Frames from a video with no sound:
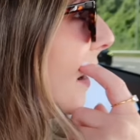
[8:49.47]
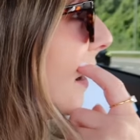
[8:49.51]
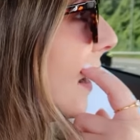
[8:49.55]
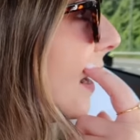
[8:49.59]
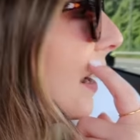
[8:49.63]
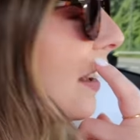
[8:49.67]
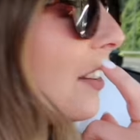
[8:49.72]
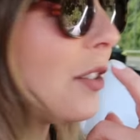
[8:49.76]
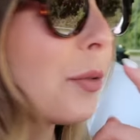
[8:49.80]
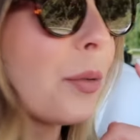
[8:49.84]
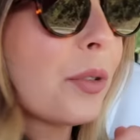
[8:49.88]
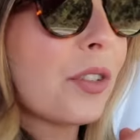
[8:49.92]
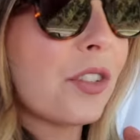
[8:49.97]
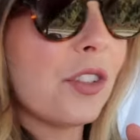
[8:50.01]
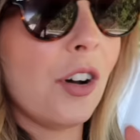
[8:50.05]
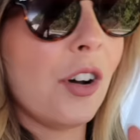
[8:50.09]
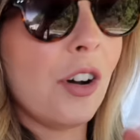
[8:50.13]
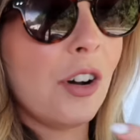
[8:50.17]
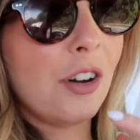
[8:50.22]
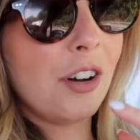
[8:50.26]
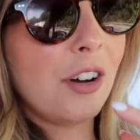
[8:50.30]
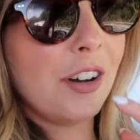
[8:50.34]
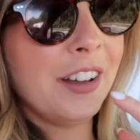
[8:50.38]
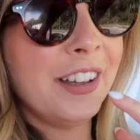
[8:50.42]
His was
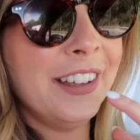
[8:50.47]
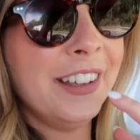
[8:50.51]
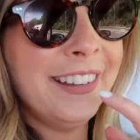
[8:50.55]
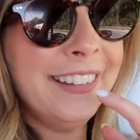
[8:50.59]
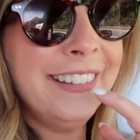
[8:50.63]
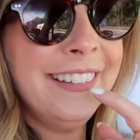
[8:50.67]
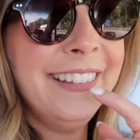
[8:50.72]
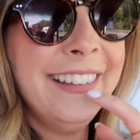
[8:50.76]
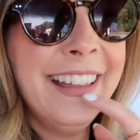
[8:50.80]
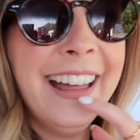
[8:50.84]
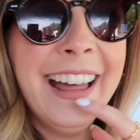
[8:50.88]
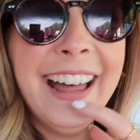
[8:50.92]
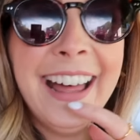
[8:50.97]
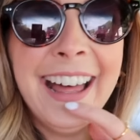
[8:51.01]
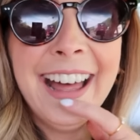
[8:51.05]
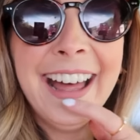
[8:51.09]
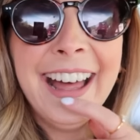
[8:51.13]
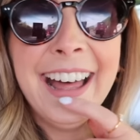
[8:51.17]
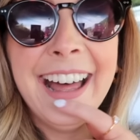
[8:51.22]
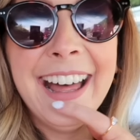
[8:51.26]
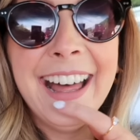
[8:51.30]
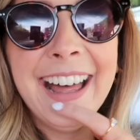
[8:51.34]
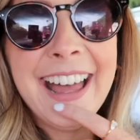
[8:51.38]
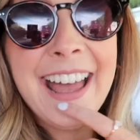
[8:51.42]
not.
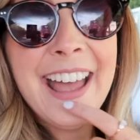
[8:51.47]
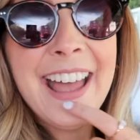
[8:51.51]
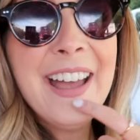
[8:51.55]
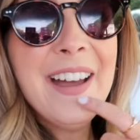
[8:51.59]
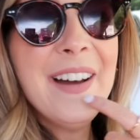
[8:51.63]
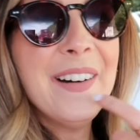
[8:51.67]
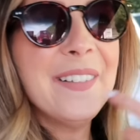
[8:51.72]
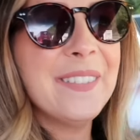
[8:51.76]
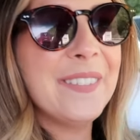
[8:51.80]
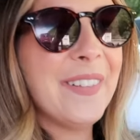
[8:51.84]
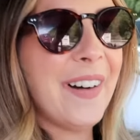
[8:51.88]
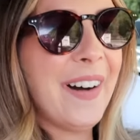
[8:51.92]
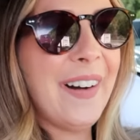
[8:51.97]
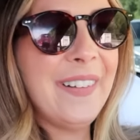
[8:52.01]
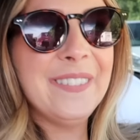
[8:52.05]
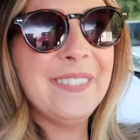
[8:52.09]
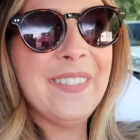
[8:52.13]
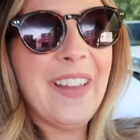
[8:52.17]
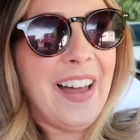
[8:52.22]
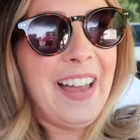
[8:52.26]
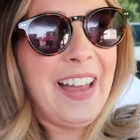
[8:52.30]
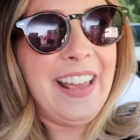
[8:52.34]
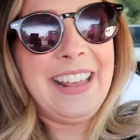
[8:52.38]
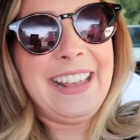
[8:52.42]
But I'm
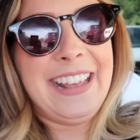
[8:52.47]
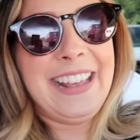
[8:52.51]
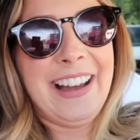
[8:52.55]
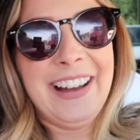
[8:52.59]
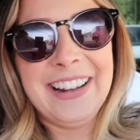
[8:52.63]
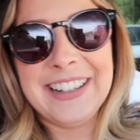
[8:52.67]
like,